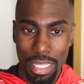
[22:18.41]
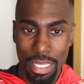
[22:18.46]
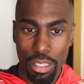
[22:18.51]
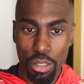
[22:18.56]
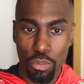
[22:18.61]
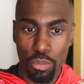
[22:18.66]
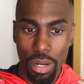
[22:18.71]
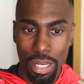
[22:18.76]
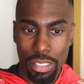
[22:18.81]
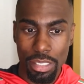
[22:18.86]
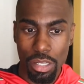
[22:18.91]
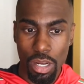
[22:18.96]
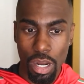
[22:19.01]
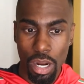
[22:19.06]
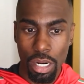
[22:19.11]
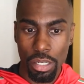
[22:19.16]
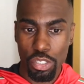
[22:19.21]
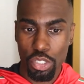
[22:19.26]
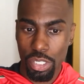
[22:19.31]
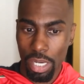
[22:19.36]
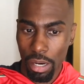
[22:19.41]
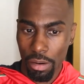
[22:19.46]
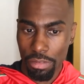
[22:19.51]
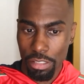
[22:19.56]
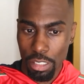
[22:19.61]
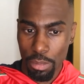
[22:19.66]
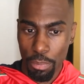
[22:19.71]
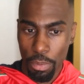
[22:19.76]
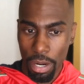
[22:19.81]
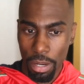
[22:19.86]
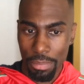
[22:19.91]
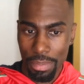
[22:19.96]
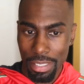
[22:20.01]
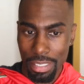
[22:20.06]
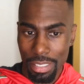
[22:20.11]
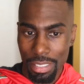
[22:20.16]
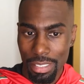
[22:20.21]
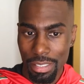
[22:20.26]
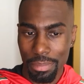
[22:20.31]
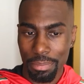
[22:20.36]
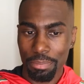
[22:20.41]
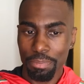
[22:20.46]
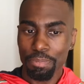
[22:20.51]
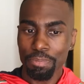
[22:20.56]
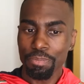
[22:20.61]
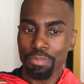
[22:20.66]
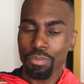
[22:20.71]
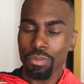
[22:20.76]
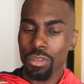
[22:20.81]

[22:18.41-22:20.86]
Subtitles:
and then the rest are sheriff's departments.